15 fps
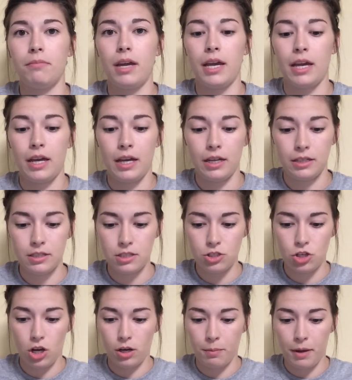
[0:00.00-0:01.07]
and
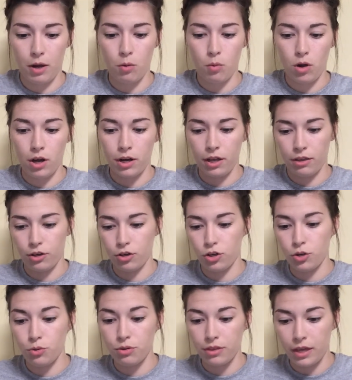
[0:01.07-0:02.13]
talk about another
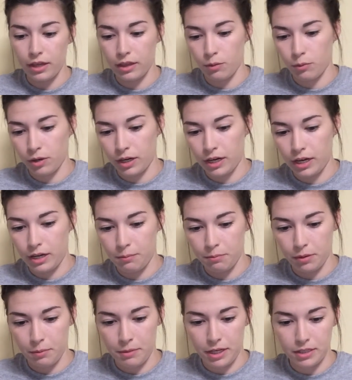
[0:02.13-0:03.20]
new thing that we're going to
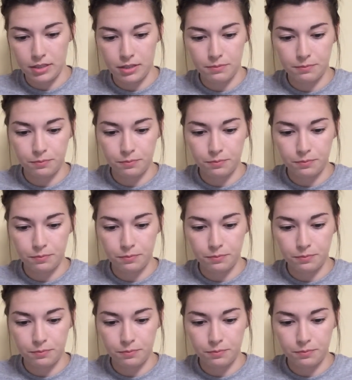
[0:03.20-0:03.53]
implement.